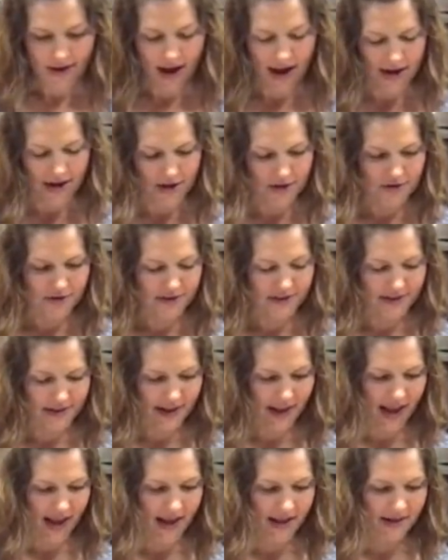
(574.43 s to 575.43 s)
I used to
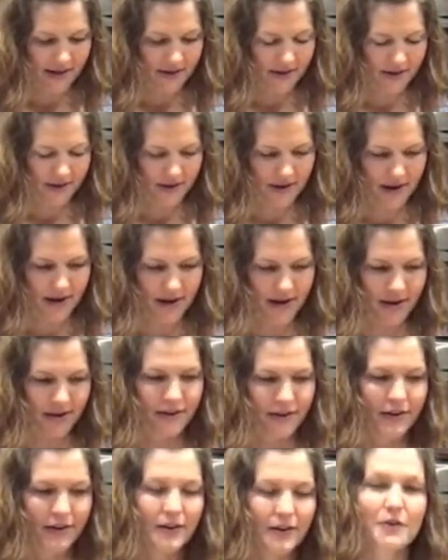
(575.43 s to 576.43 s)
get the
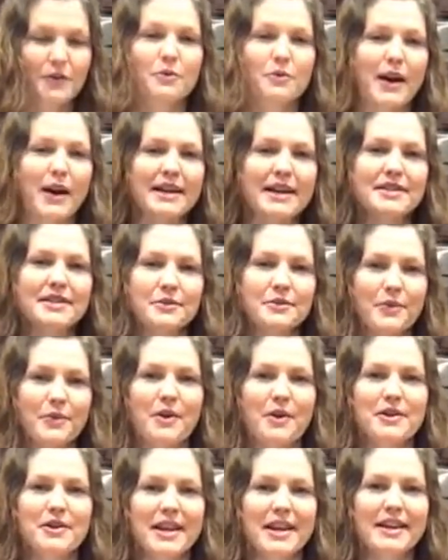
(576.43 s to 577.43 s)

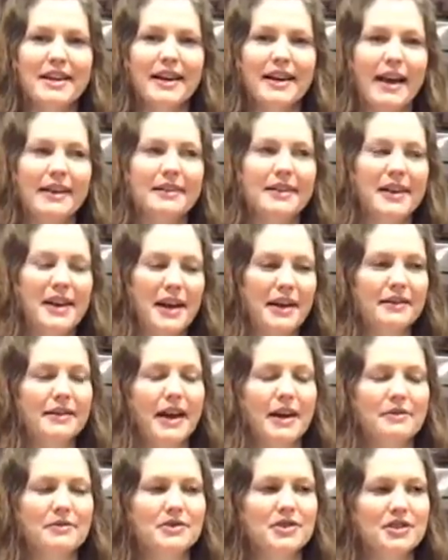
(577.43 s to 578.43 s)
rice-a-roni, and then
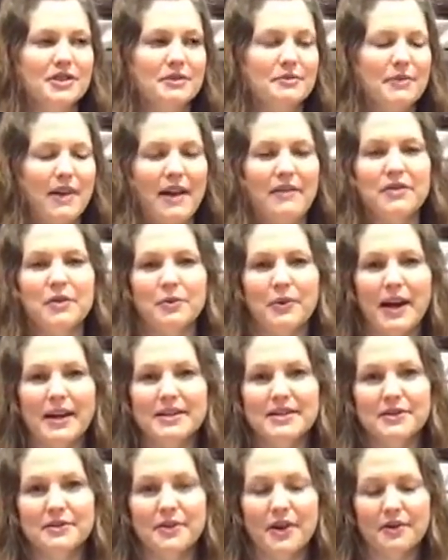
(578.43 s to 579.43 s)
I would just have the
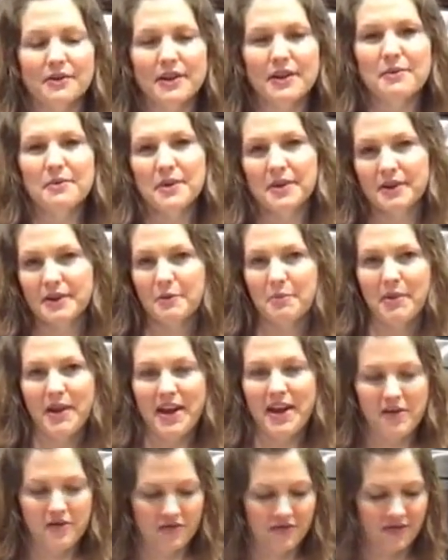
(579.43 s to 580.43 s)
rice-a-roni with the
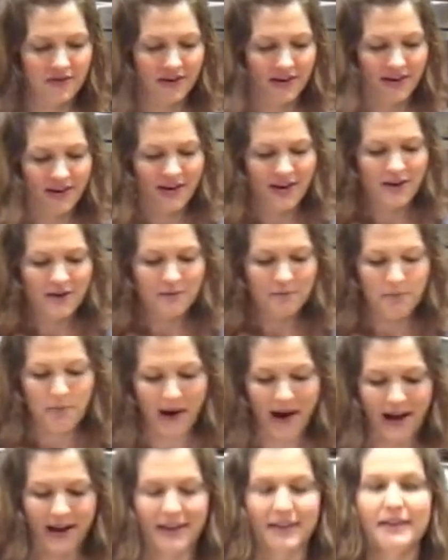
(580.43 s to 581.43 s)
beef.
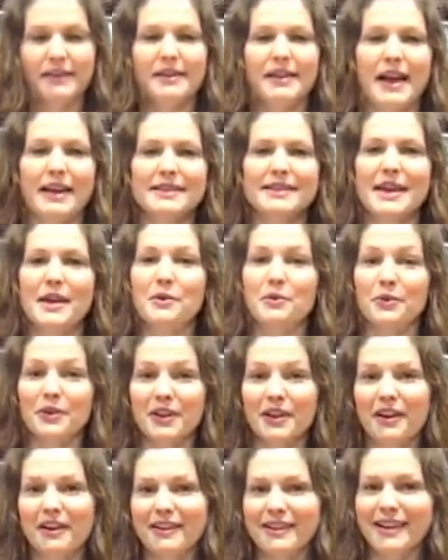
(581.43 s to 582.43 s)
But that's like
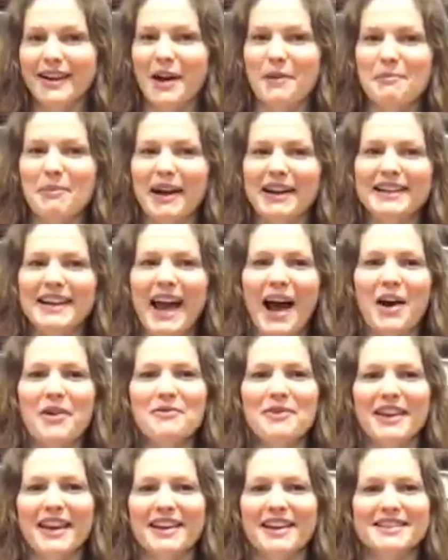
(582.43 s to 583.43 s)
really hard to come by now
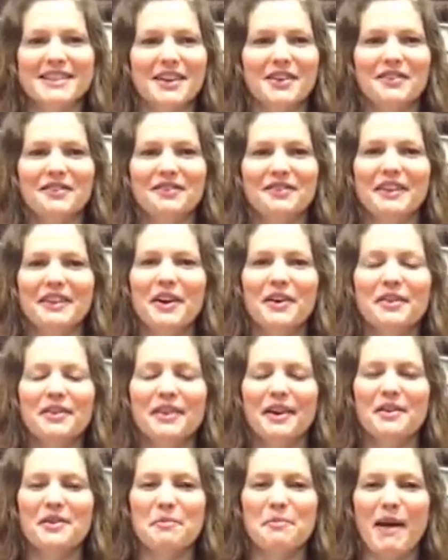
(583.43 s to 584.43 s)
because of, you know,
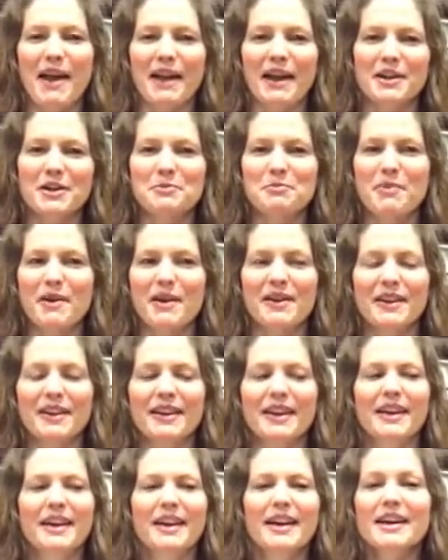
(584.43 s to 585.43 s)
all the panic
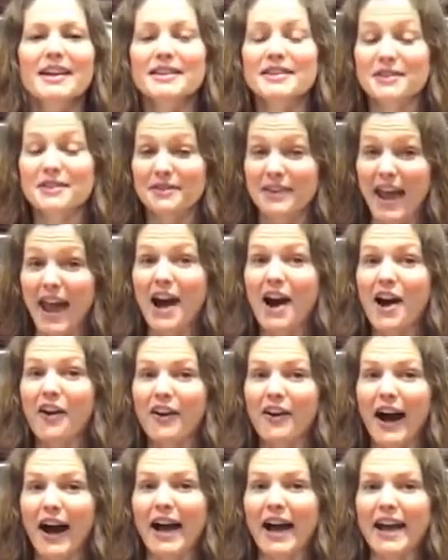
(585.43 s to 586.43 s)
buying. So
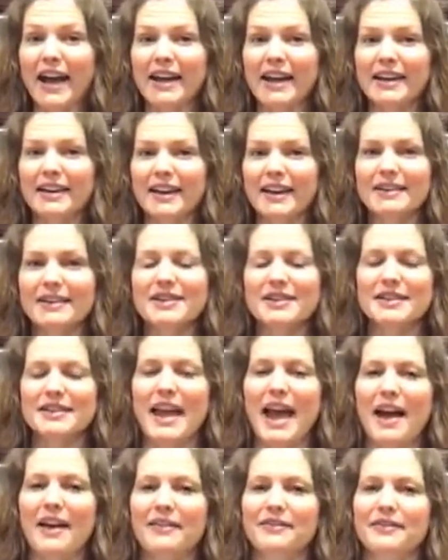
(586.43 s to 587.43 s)
now I just
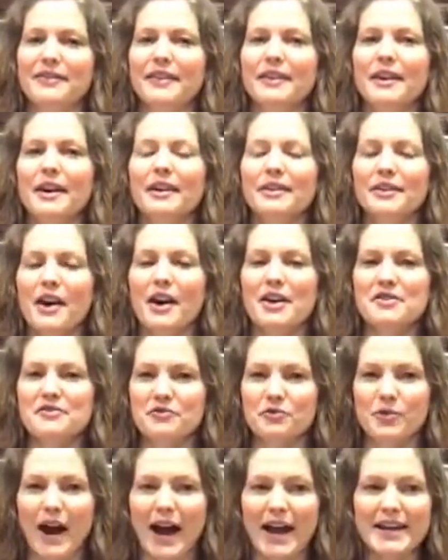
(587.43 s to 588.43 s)
have a lot of
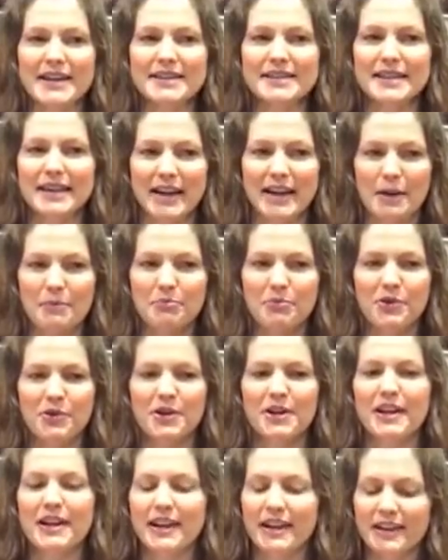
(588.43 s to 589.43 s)
rice, and I
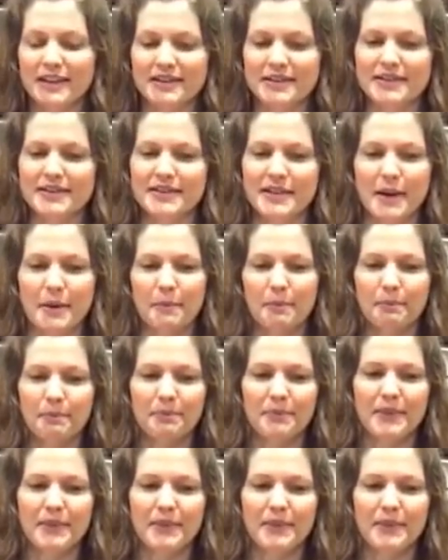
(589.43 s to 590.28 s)
put in some